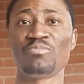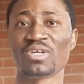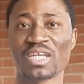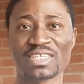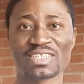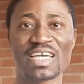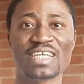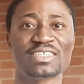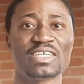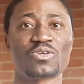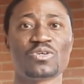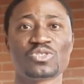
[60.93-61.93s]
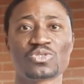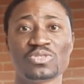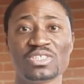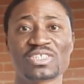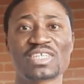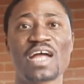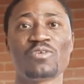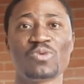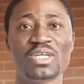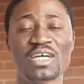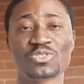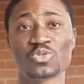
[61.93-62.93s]
more than 10 seconds to decide
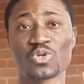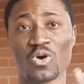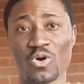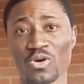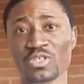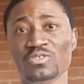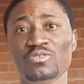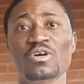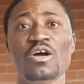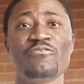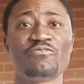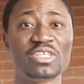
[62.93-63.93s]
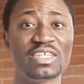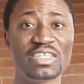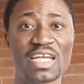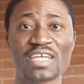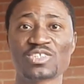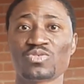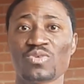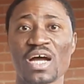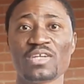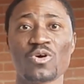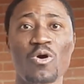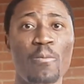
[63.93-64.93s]
whether to call you for the next
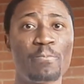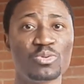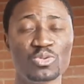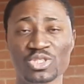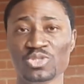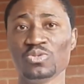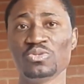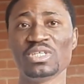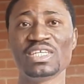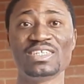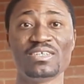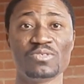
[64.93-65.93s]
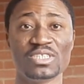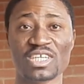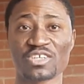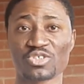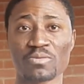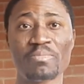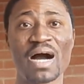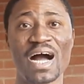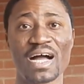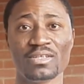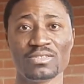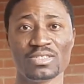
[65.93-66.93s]
round or put you in the rejection
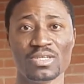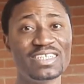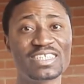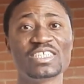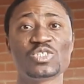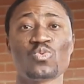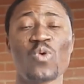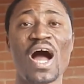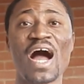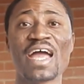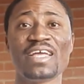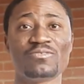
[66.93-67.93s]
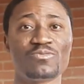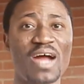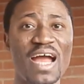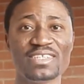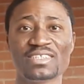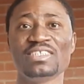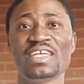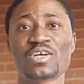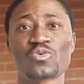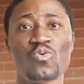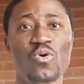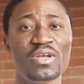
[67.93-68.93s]
pile. This is why writing
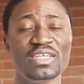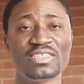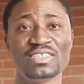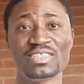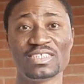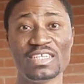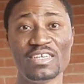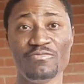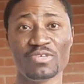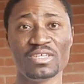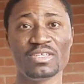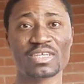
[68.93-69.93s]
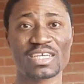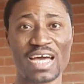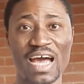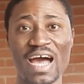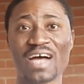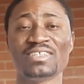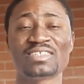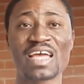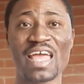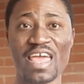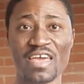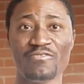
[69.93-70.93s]
a quality CV can't
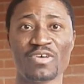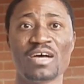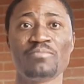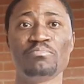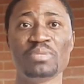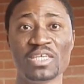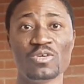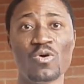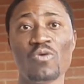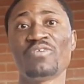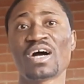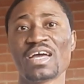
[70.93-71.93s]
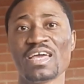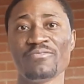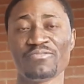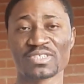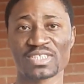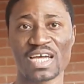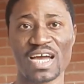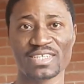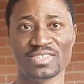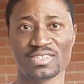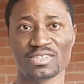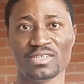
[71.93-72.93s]
ever be
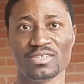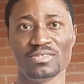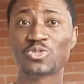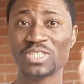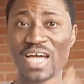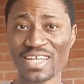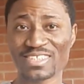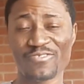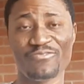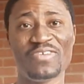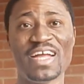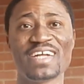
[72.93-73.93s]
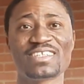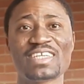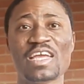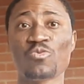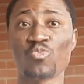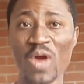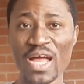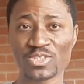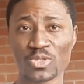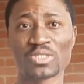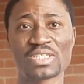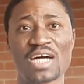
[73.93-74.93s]
overemphasized. To that effect, a
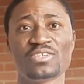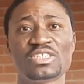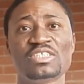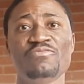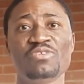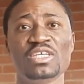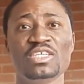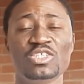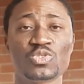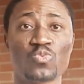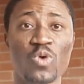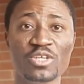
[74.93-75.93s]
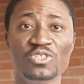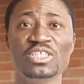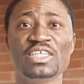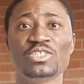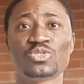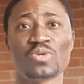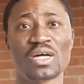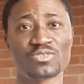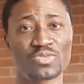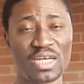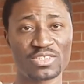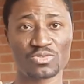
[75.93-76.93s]
well-thought-out CV is what you need to
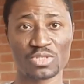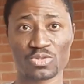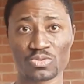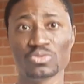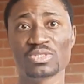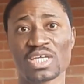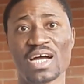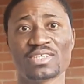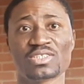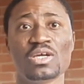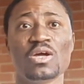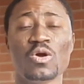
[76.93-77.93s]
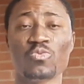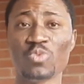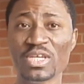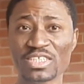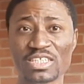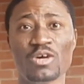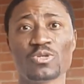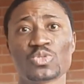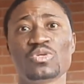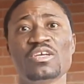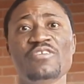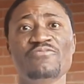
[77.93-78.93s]
attract recruiters, which
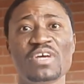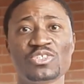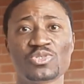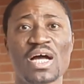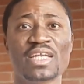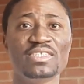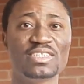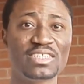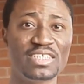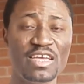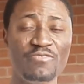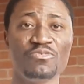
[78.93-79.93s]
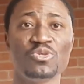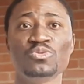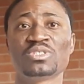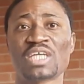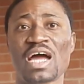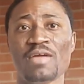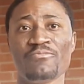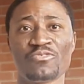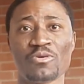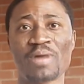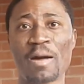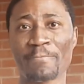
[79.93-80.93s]
also eventually save you time
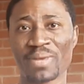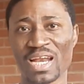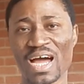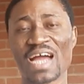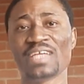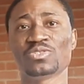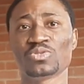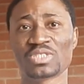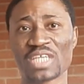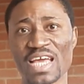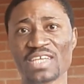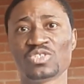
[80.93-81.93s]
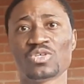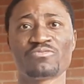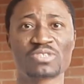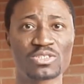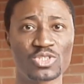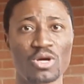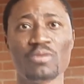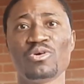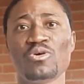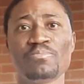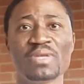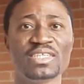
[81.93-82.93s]
from applying to tens of job
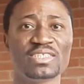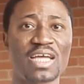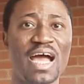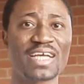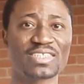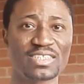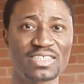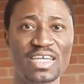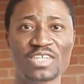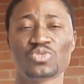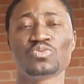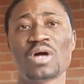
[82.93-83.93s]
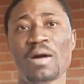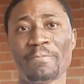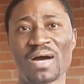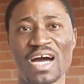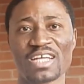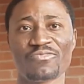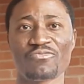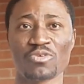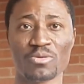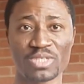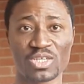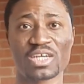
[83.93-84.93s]
openings and set you apart
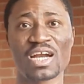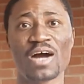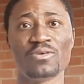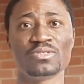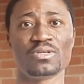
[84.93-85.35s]
from the crowd.